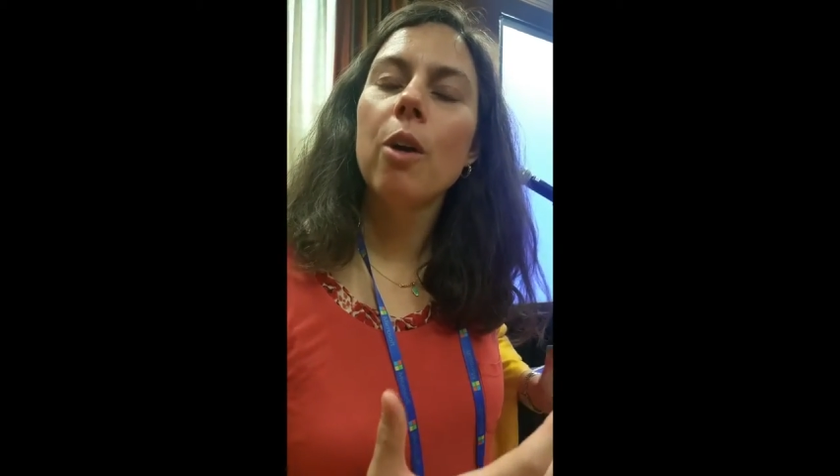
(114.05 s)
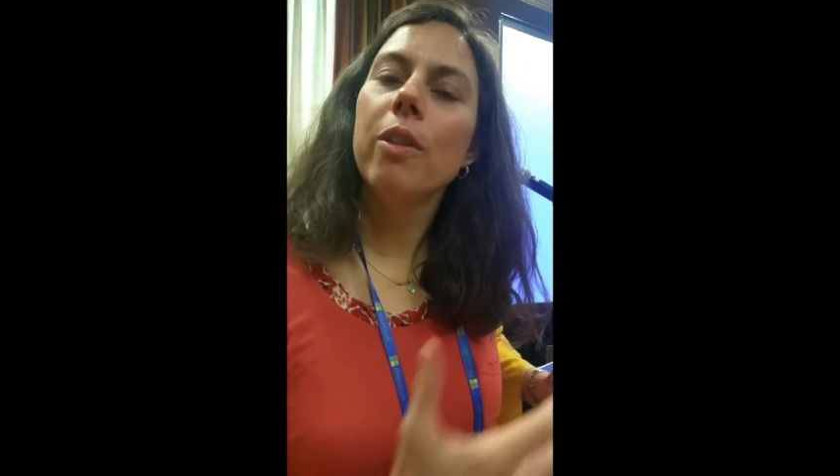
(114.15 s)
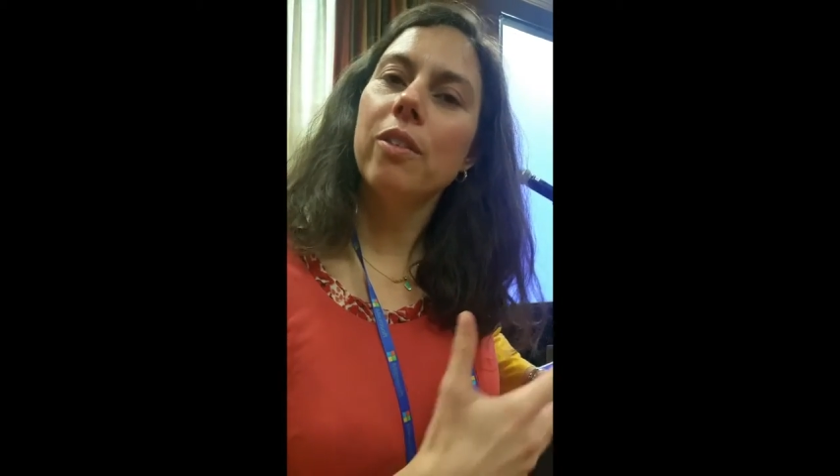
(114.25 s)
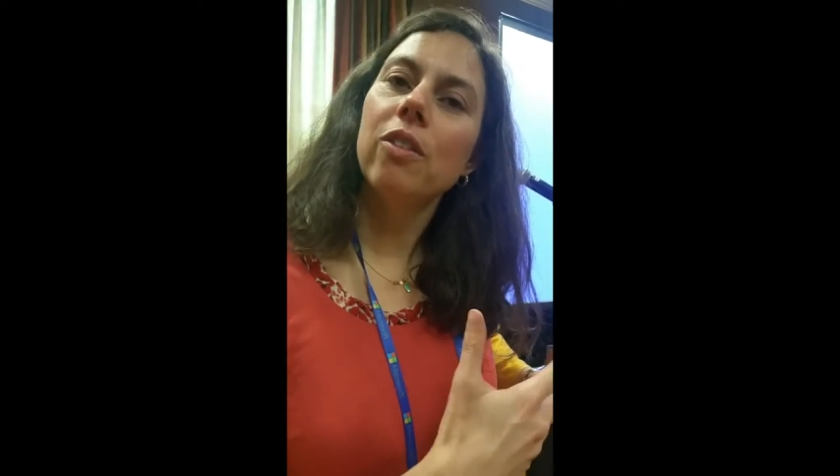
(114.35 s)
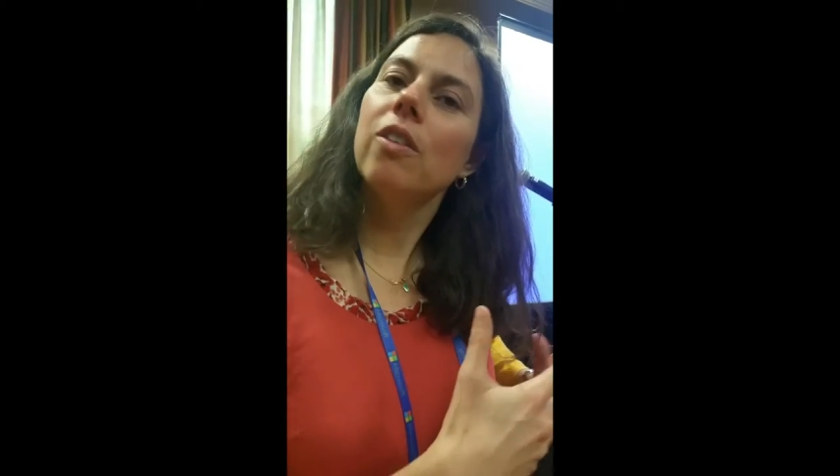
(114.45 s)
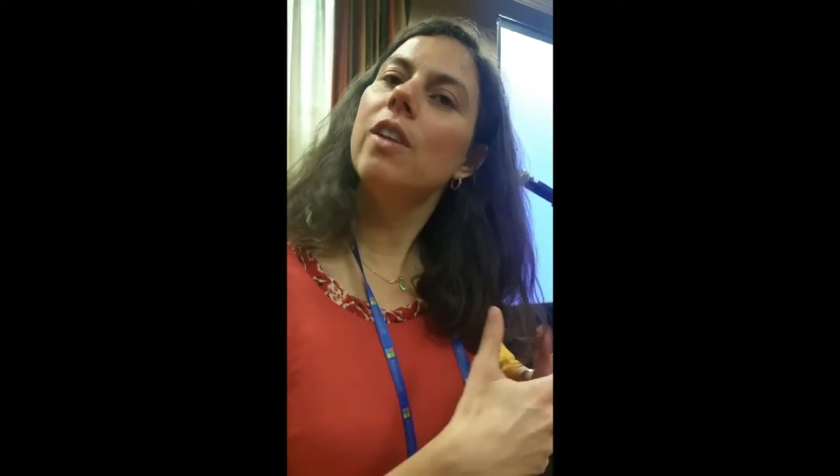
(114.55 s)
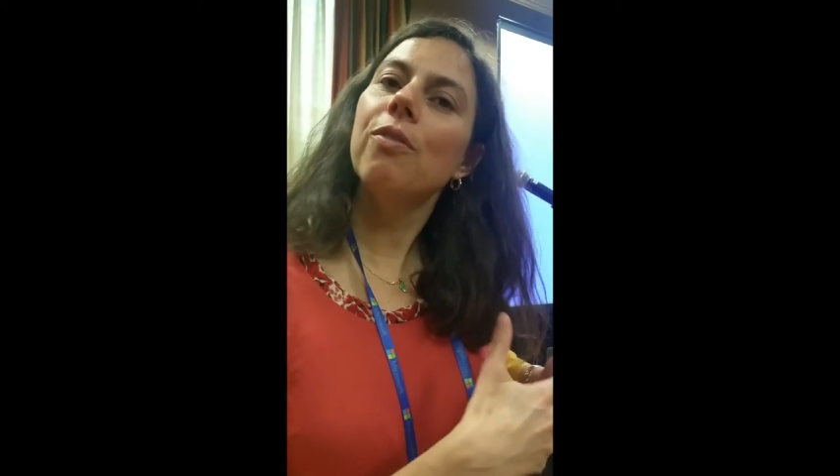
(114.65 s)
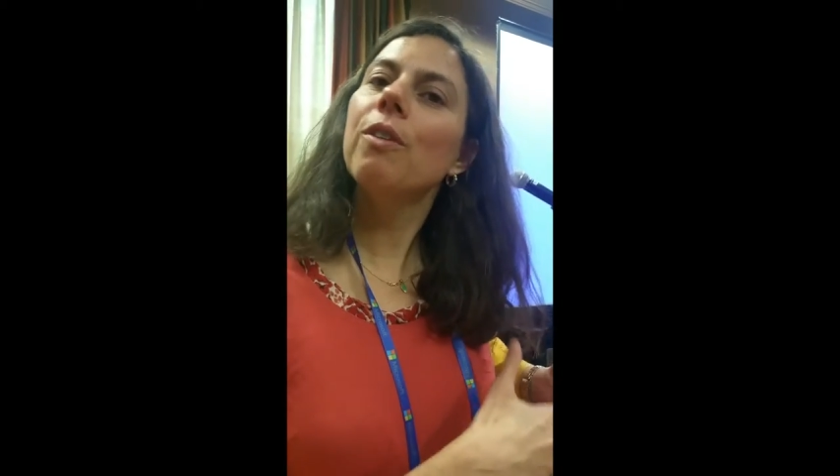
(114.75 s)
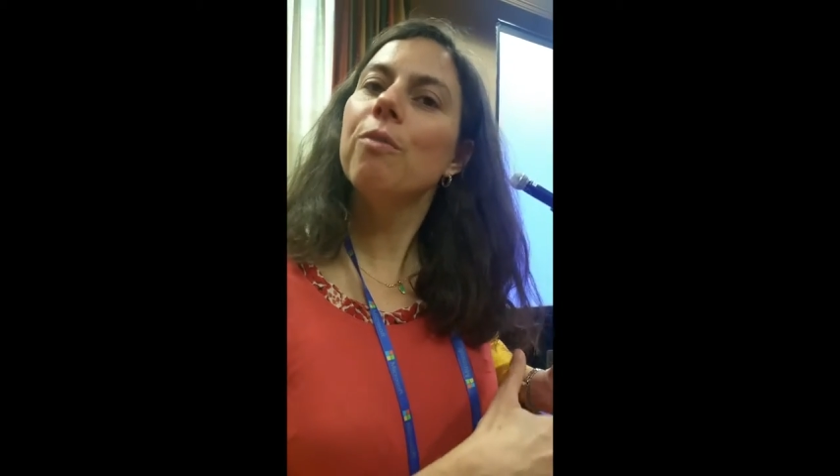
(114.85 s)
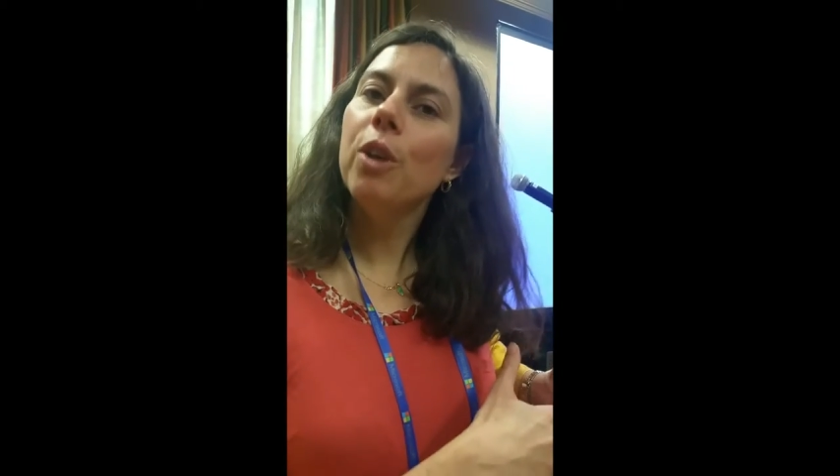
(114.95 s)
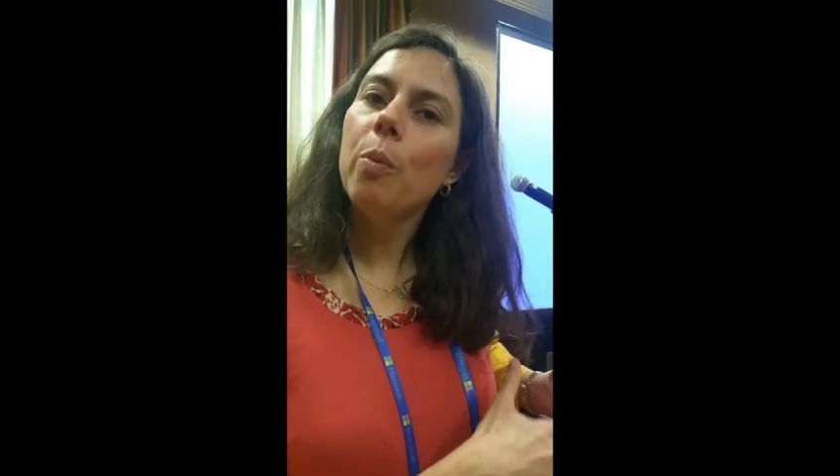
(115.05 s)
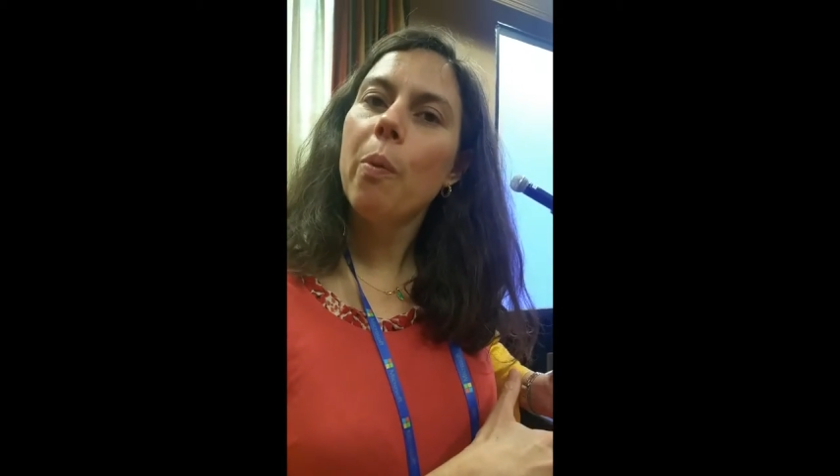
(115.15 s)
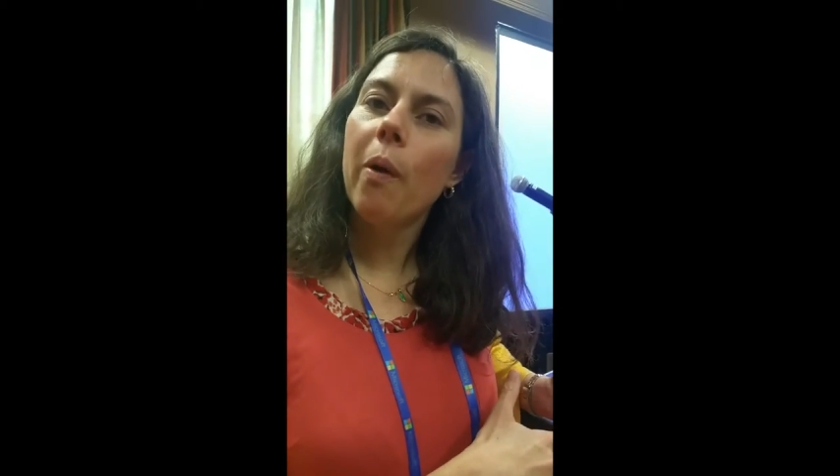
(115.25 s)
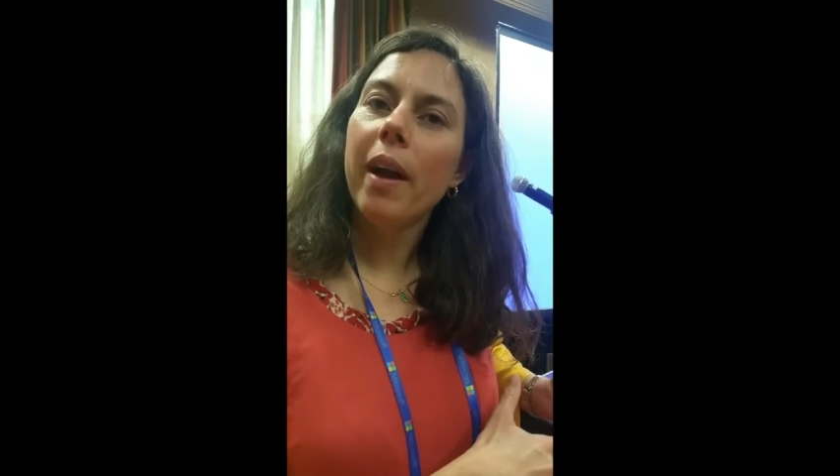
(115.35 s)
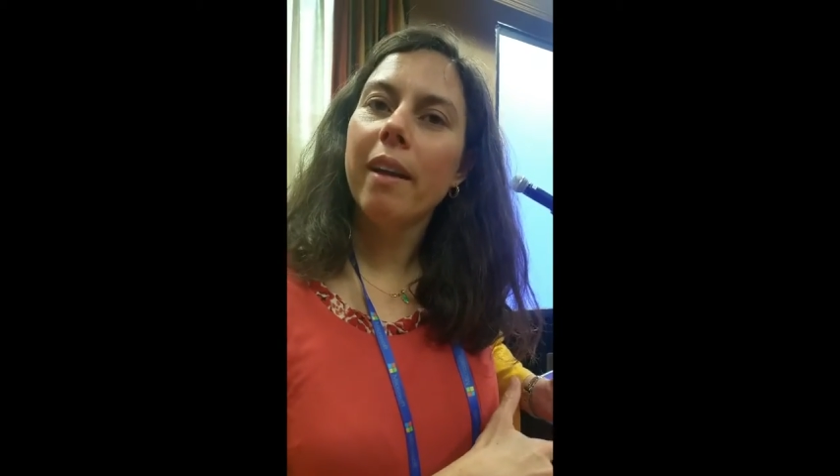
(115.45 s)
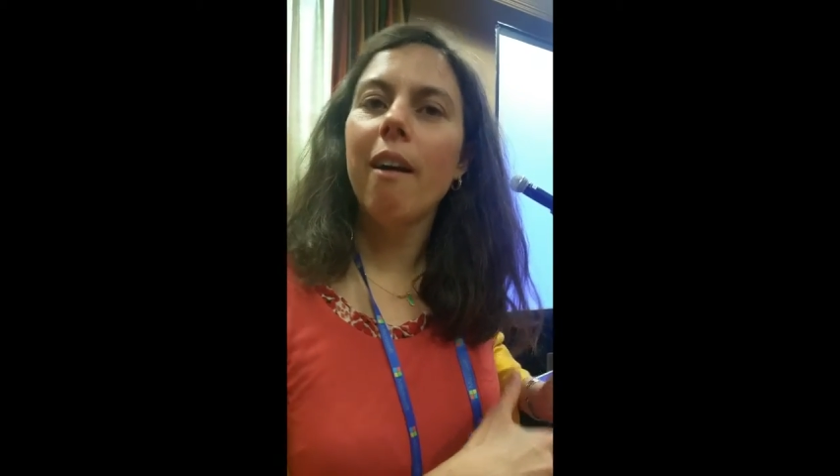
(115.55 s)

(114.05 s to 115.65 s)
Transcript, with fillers: oh, this is a different viewpoint